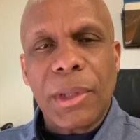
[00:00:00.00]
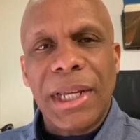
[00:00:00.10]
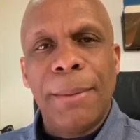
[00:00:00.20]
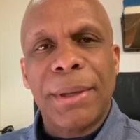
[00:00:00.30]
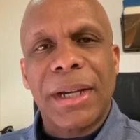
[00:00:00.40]

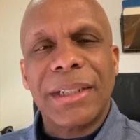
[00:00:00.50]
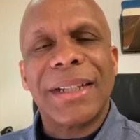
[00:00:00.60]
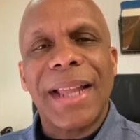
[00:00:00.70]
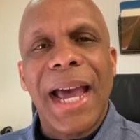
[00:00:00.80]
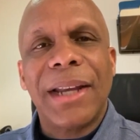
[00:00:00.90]
And because
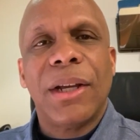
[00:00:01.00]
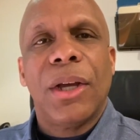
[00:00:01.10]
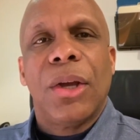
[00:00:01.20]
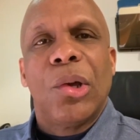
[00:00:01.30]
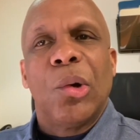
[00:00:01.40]
of that,
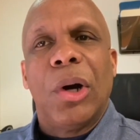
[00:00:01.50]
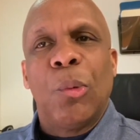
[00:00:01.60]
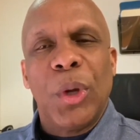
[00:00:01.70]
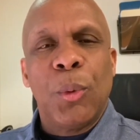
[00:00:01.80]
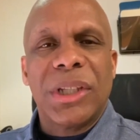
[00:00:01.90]

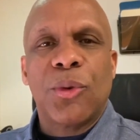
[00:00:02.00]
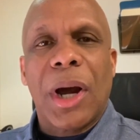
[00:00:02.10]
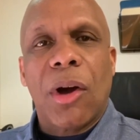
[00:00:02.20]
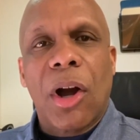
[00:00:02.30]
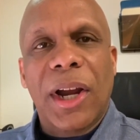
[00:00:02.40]
well, we went to
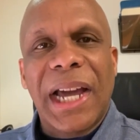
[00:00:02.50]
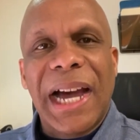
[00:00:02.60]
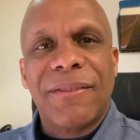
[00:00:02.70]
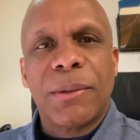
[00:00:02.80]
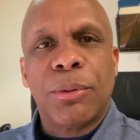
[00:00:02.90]
our
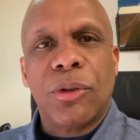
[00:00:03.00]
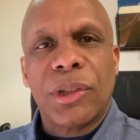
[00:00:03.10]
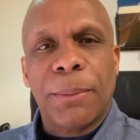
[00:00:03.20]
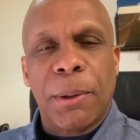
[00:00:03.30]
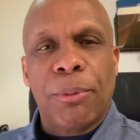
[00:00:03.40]
archives and
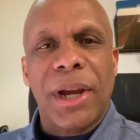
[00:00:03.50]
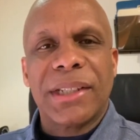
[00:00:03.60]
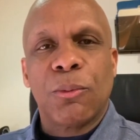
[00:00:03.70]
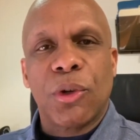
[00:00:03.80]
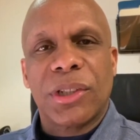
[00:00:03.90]
pulled up a
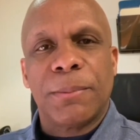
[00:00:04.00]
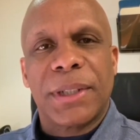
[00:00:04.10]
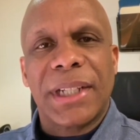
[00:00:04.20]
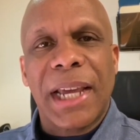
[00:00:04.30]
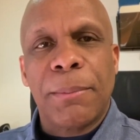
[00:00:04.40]
praise and worship
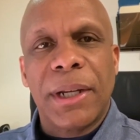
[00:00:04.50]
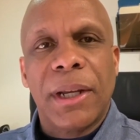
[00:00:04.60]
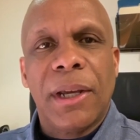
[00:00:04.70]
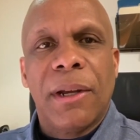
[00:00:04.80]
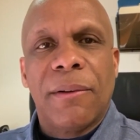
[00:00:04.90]

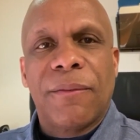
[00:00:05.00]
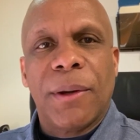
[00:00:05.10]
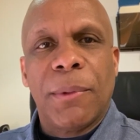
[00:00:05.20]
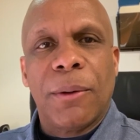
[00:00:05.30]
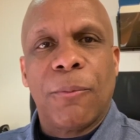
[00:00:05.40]
segment
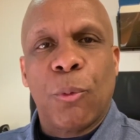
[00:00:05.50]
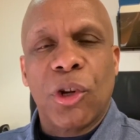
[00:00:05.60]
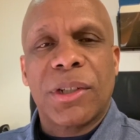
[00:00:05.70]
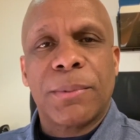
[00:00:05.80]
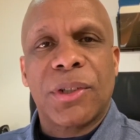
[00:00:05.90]
from a
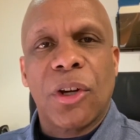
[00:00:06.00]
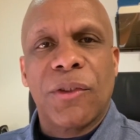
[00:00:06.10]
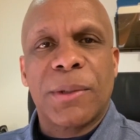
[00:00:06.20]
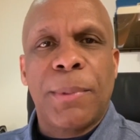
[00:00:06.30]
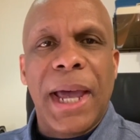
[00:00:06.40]
worship
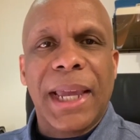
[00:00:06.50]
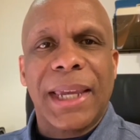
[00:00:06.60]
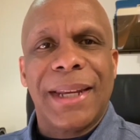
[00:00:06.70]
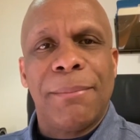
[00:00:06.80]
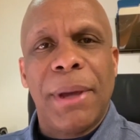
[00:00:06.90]
service
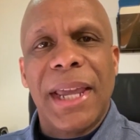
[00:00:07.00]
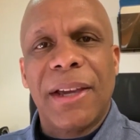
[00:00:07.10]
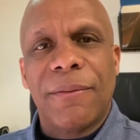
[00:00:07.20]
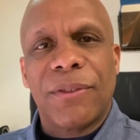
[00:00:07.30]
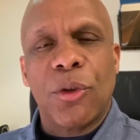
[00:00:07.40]
back in May
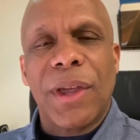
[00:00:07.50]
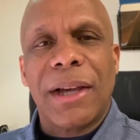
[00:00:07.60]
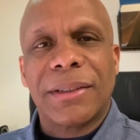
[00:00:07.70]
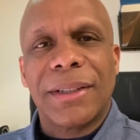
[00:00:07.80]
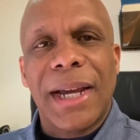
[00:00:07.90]
of
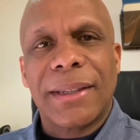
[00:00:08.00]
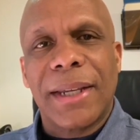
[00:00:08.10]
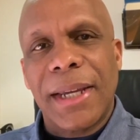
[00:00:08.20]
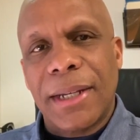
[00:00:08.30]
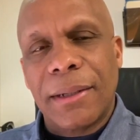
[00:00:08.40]

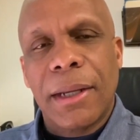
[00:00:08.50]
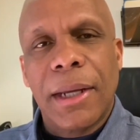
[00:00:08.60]
2019.